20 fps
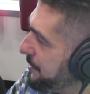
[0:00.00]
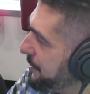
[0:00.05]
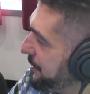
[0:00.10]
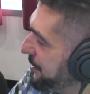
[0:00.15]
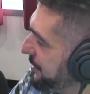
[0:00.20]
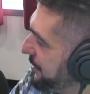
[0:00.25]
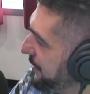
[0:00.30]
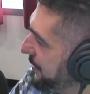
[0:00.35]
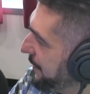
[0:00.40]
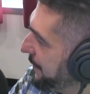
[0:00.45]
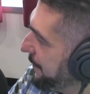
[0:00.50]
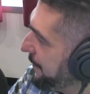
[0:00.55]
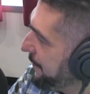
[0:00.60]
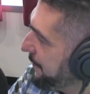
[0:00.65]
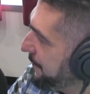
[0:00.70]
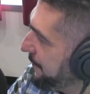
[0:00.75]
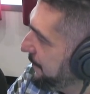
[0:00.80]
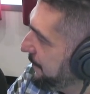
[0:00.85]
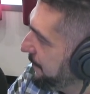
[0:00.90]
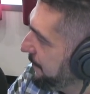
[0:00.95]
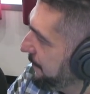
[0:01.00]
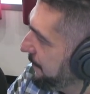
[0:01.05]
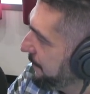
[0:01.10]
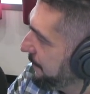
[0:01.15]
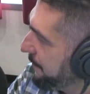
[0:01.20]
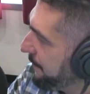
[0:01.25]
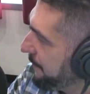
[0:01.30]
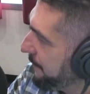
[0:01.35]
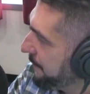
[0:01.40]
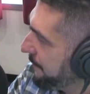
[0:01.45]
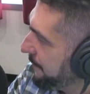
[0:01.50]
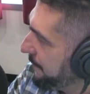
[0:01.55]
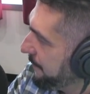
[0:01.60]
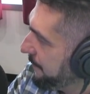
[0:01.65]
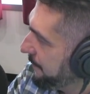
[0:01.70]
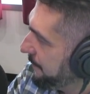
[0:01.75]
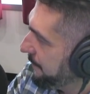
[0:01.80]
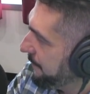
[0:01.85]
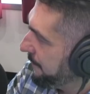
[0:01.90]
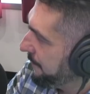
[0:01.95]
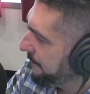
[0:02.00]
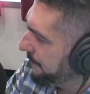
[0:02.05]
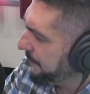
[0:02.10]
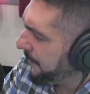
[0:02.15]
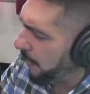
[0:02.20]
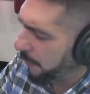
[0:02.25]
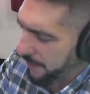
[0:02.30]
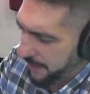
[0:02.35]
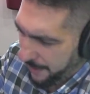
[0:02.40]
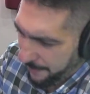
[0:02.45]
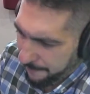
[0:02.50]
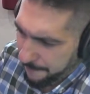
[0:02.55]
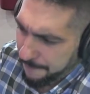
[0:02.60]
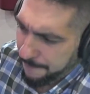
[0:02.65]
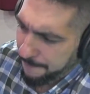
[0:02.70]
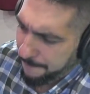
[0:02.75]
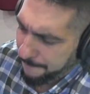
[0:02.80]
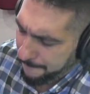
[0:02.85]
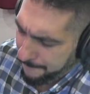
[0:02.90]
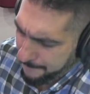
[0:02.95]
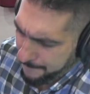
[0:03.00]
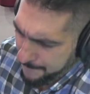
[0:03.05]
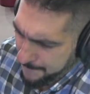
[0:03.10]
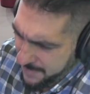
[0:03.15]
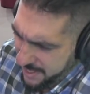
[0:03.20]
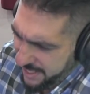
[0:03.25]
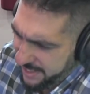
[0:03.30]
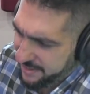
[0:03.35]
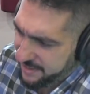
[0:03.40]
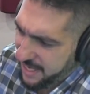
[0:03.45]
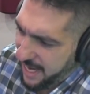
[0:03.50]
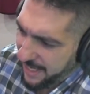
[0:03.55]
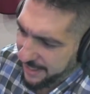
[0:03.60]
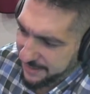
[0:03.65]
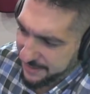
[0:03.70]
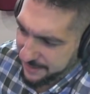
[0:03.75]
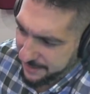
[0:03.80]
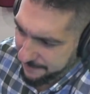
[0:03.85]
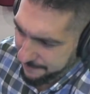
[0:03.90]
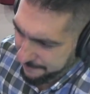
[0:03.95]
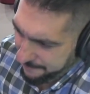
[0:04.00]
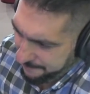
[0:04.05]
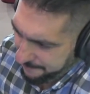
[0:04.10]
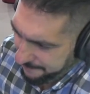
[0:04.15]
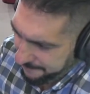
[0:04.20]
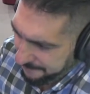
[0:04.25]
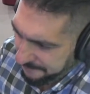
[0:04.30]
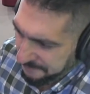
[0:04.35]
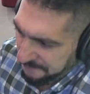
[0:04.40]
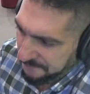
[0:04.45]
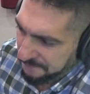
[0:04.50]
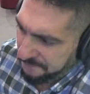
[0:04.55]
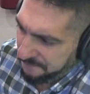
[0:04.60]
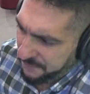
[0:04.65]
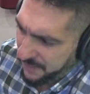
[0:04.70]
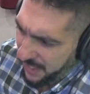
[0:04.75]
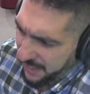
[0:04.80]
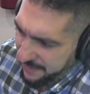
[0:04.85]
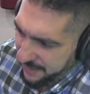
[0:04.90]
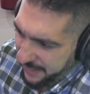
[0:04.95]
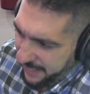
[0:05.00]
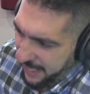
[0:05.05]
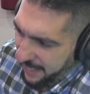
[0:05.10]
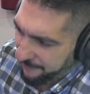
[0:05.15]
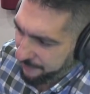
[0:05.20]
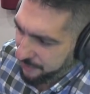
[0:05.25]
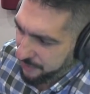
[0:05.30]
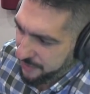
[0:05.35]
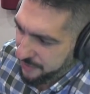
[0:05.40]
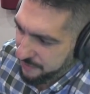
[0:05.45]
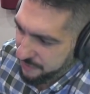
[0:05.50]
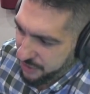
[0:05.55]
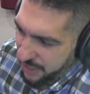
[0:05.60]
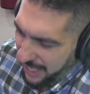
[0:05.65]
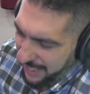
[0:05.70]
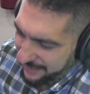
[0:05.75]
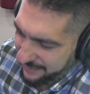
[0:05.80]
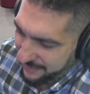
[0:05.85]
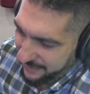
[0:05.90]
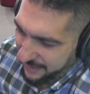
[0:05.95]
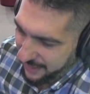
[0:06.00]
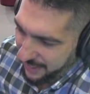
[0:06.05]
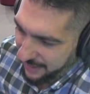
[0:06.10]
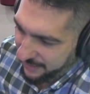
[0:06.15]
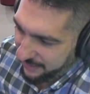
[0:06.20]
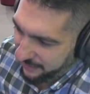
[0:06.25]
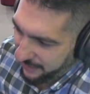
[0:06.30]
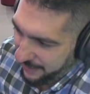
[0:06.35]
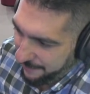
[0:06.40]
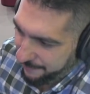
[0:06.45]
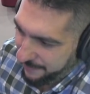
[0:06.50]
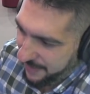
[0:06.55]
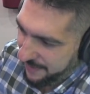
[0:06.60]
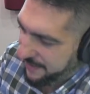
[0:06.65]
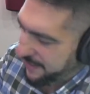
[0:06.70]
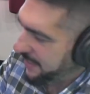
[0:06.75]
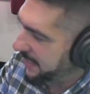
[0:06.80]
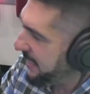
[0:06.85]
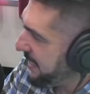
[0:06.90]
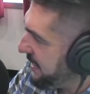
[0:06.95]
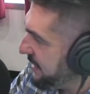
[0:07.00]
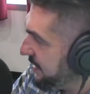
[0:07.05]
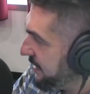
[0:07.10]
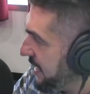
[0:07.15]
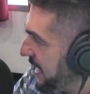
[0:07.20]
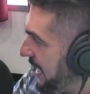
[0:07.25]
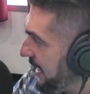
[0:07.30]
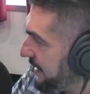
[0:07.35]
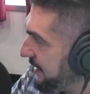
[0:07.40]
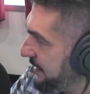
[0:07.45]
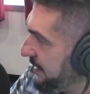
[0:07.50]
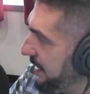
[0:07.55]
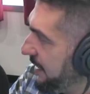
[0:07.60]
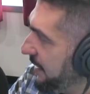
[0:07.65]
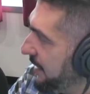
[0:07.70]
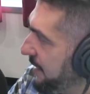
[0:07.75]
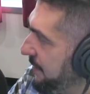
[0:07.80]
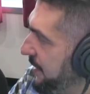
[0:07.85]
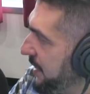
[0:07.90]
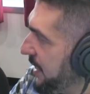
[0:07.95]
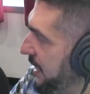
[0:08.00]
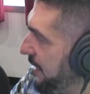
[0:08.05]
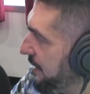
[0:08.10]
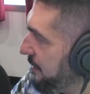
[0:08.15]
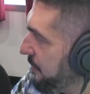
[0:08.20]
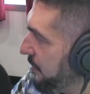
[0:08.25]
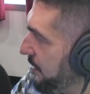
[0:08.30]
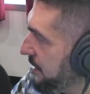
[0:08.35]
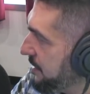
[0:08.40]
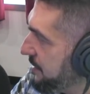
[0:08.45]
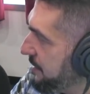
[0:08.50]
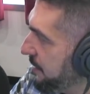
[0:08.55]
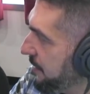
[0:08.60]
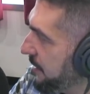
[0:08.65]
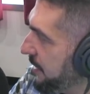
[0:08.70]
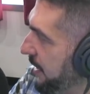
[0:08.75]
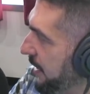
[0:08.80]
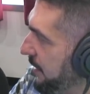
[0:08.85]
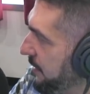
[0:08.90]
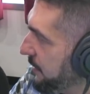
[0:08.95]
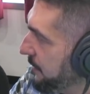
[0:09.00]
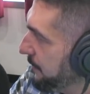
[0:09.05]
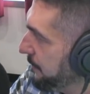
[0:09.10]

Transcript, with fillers: Adam Gase is currently coaching for his job. Oh, yeah. He's next. I think after Hugh Jackson got clipped, I think he's next. And I'll give you the other one is Dirk Koetter.